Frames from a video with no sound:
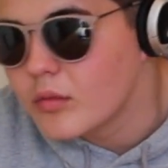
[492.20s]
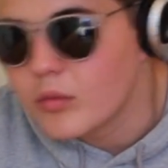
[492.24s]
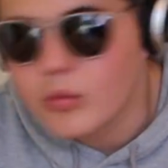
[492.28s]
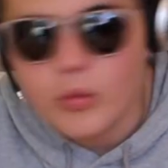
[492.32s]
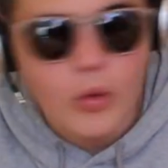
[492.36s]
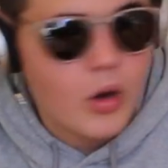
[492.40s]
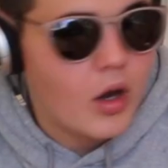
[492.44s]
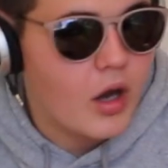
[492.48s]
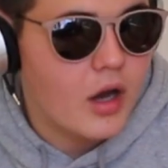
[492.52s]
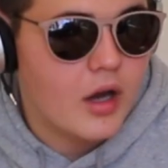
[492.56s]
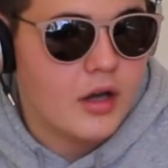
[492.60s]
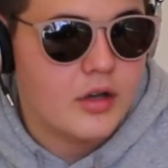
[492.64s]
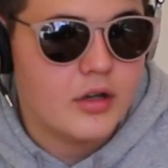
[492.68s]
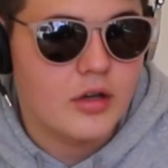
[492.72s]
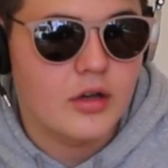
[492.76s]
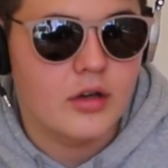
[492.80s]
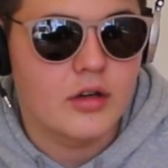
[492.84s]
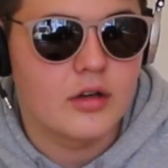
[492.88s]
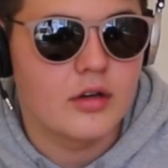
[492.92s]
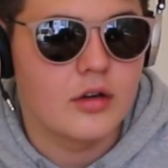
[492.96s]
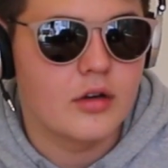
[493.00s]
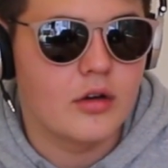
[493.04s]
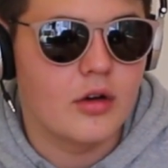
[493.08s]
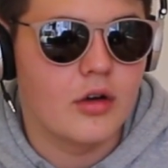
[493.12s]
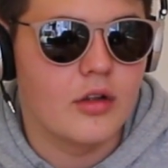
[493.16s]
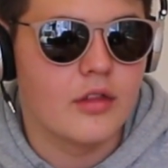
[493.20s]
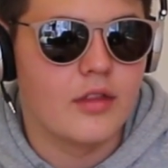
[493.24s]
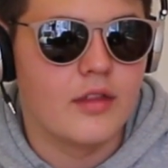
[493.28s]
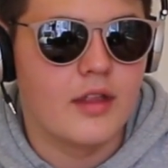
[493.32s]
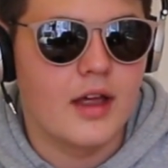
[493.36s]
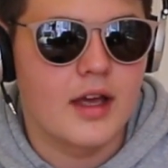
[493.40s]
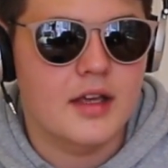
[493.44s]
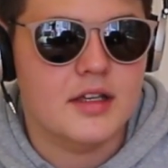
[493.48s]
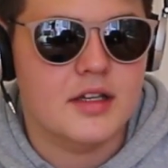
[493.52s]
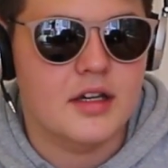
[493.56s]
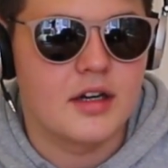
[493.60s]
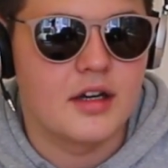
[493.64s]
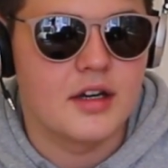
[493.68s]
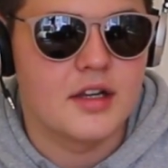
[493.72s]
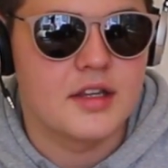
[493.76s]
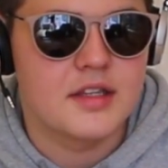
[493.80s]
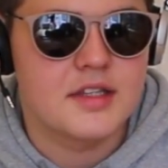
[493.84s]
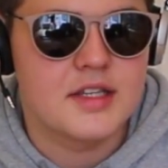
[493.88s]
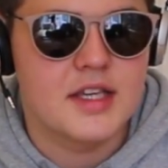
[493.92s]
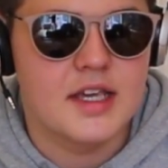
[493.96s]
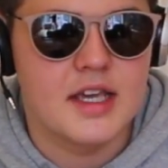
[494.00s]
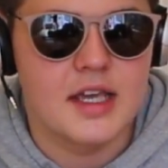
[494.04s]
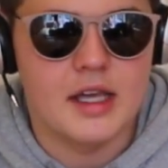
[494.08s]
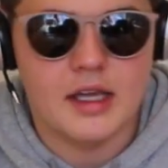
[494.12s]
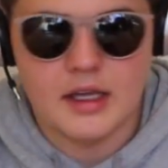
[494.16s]
work on that kind of
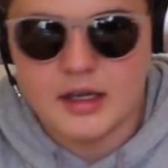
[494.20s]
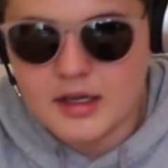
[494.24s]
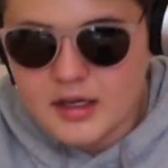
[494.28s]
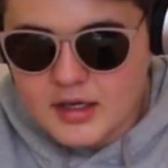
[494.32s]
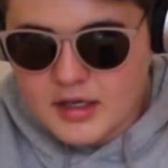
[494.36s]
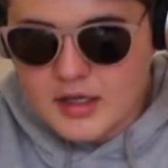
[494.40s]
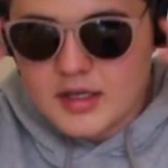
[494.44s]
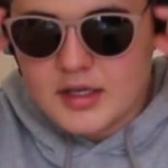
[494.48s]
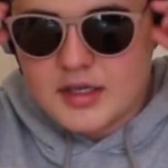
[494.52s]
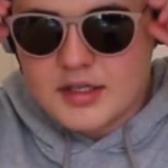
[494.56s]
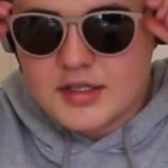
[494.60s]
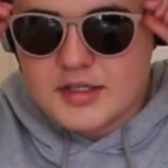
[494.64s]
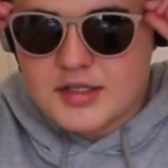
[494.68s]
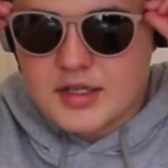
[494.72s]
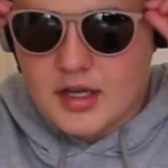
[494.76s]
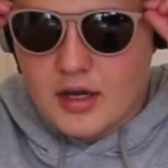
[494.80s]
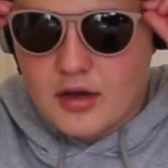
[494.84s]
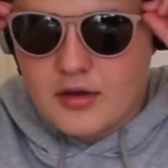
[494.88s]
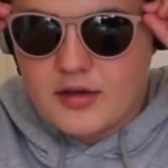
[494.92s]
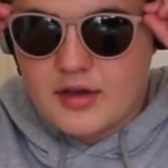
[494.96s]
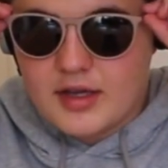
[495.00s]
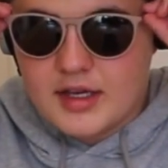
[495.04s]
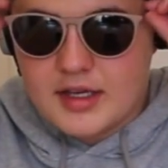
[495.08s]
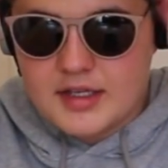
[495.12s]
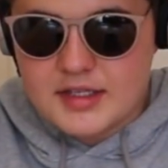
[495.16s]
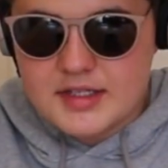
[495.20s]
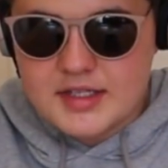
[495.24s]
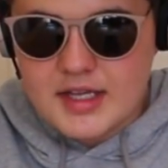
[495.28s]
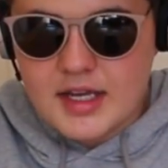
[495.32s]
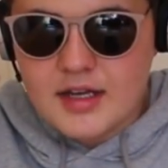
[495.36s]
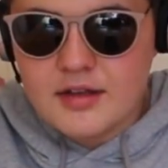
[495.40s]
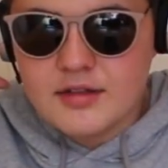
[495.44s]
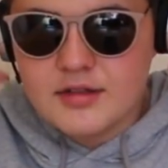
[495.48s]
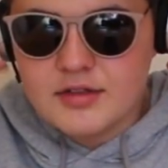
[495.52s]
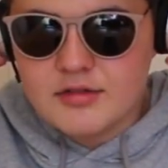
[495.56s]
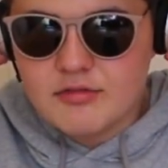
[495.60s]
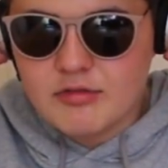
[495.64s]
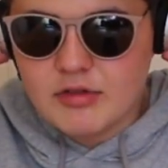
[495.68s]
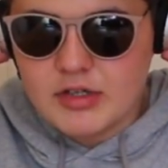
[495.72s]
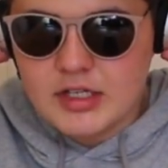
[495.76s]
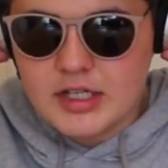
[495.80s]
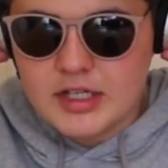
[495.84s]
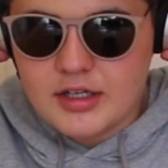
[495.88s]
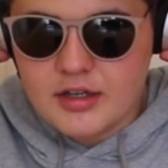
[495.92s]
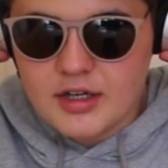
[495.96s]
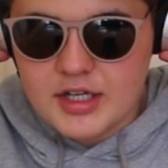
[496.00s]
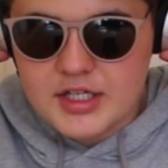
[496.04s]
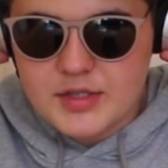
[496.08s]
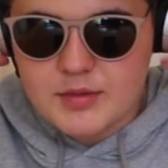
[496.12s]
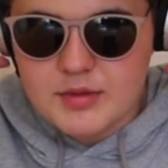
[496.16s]
thing, so it sounds really
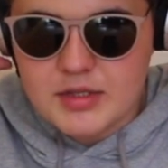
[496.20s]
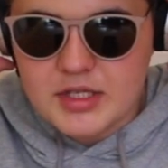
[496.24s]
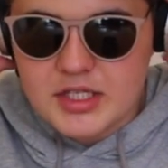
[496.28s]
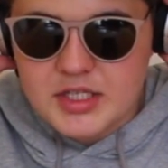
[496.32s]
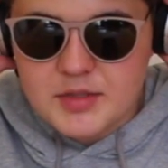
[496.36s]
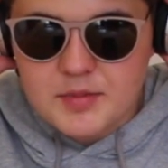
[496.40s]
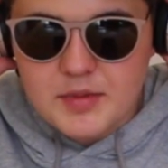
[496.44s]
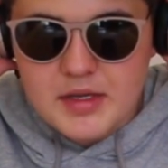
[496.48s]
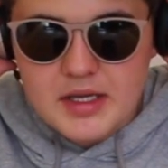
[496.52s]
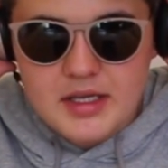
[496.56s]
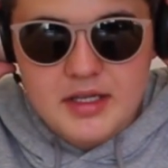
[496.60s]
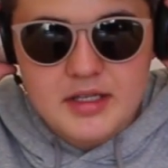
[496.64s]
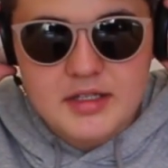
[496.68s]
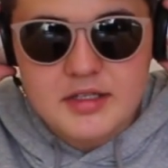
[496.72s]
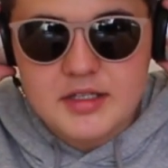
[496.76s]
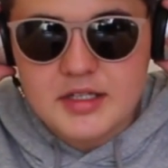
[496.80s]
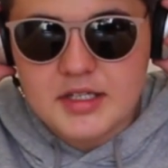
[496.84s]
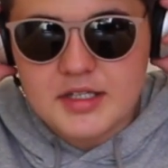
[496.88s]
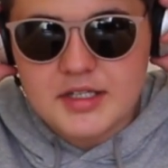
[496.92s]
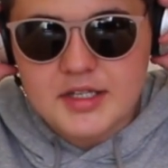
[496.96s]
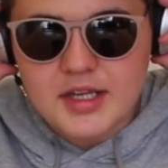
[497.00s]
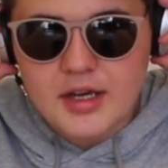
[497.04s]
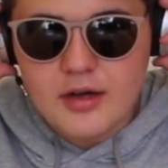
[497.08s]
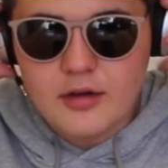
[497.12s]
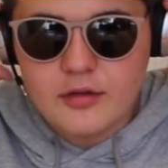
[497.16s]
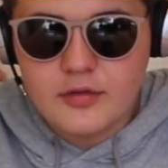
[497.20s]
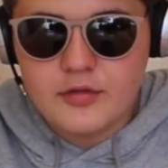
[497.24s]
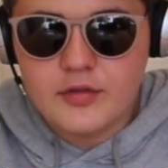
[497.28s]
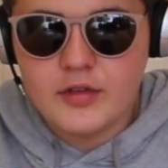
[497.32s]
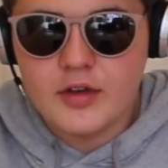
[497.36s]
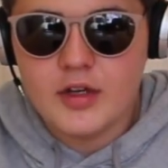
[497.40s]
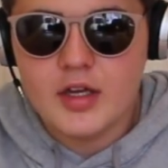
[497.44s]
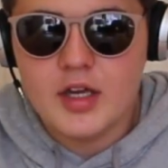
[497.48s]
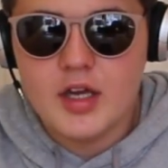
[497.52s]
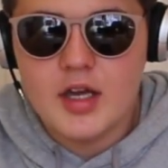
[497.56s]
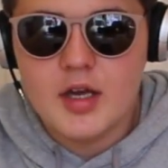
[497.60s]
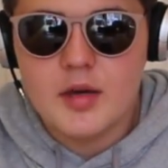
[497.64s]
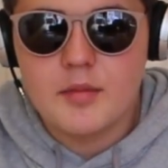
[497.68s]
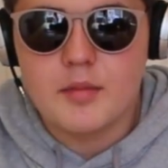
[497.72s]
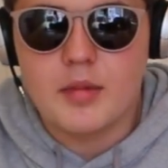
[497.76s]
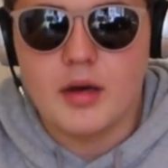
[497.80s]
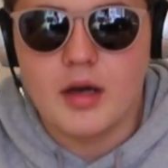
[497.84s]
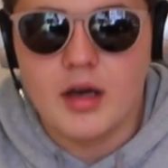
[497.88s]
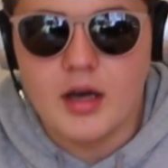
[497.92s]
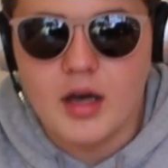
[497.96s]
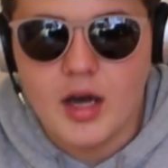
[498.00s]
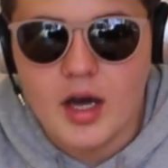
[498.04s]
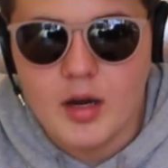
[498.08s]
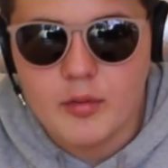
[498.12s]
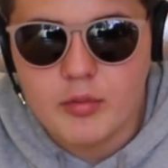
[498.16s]
nice when you're speaking to yourself,
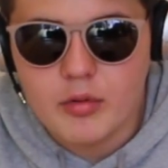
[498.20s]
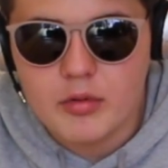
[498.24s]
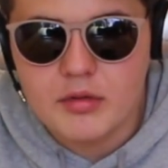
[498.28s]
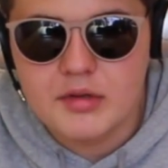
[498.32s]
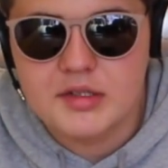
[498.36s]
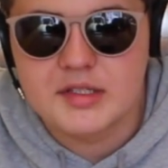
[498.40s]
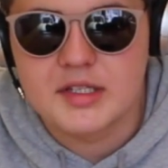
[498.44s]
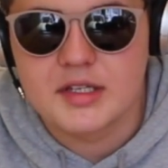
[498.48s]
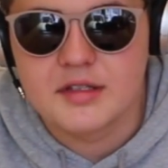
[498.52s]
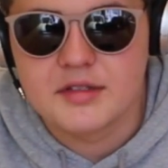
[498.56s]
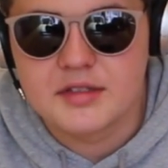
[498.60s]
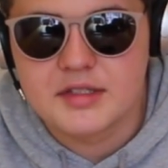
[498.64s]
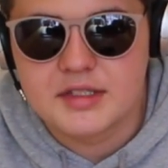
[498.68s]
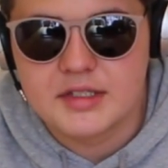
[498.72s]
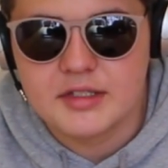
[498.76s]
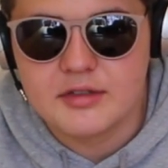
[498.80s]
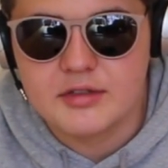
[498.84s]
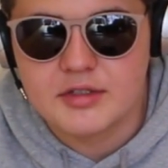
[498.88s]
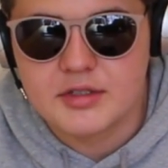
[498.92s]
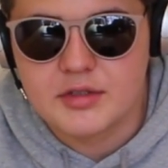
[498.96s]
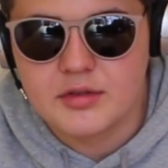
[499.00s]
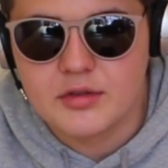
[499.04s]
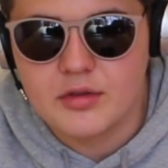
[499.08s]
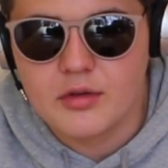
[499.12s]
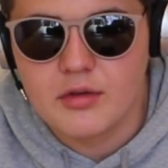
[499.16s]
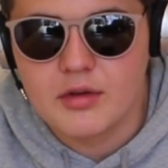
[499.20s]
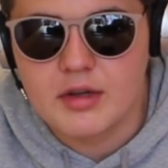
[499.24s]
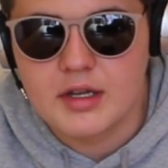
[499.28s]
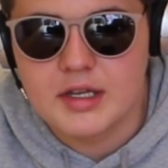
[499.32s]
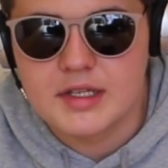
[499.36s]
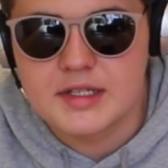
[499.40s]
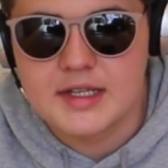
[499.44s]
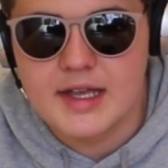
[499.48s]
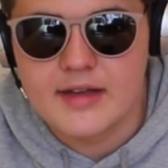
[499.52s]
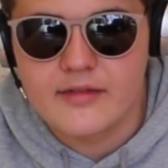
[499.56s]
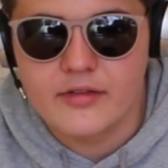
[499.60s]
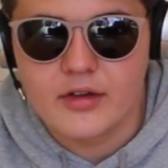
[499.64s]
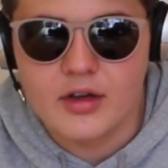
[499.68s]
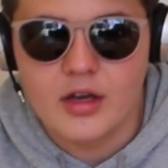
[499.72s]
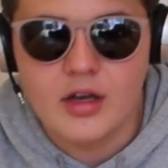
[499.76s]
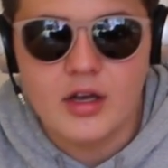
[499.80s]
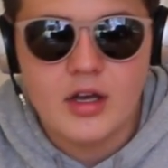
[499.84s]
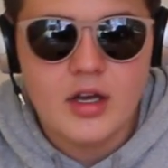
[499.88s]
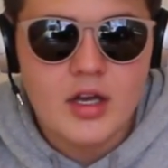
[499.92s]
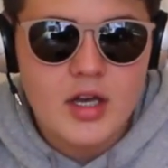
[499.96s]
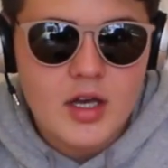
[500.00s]
but I probably sound still as annoying as ever.